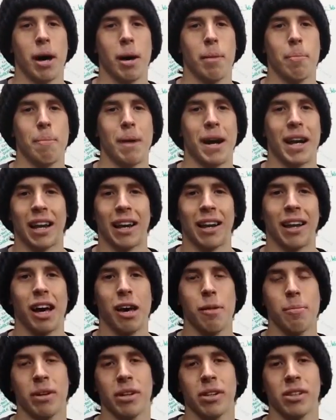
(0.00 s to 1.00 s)

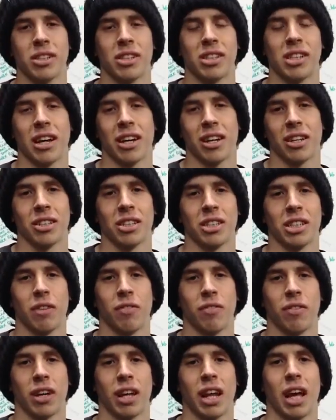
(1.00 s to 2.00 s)
malalignments, that kind of
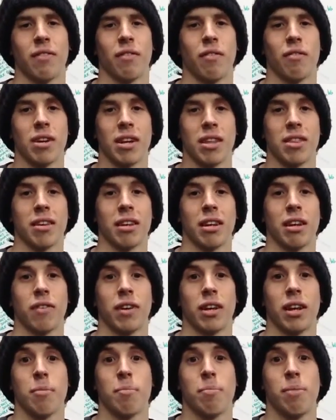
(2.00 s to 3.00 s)
stuff that can have a really
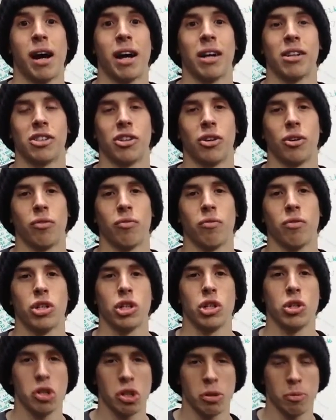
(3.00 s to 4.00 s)
significant impact on
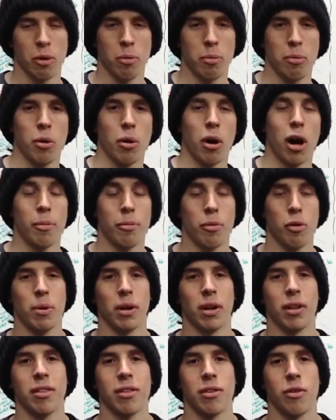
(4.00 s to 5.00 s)
reducing our
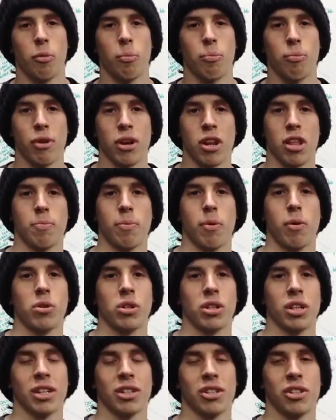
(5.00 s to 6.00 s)
mobility or
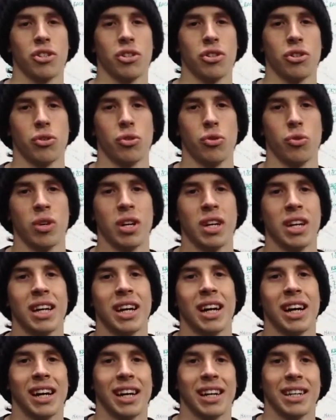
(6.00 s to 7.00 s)
predisposing us
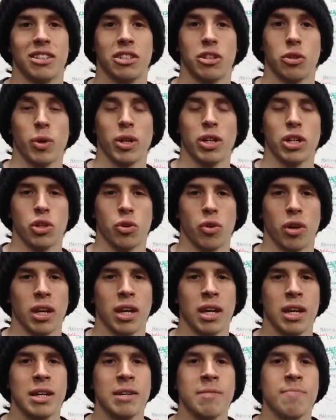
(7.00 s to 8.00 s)
to injury.
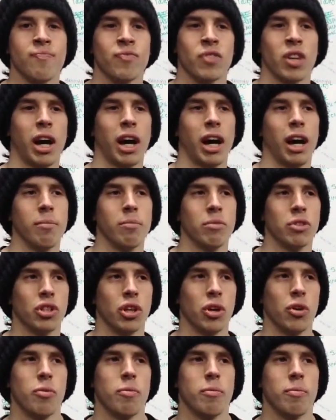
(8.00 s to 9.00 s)

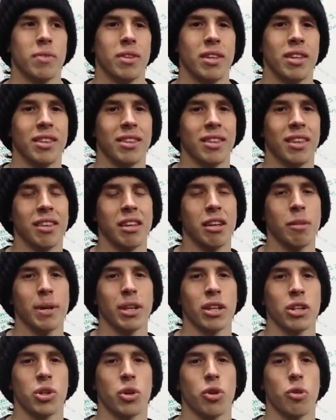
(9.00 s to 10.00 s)
So the thing about
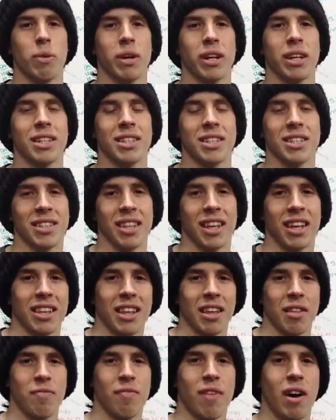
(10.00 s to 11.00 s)
the shoulder blade is that
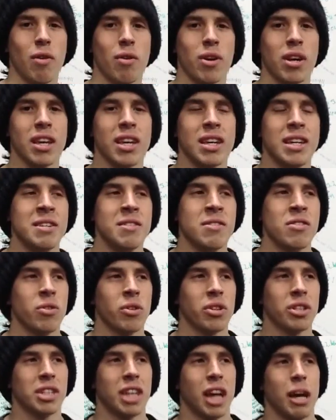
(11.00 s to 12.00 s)
there's the
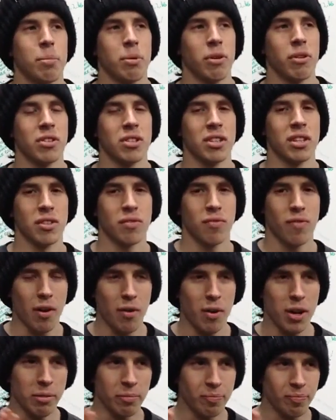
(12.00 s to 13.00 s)
scapula is
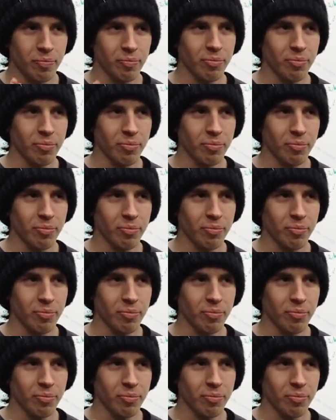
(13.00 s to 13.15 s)
very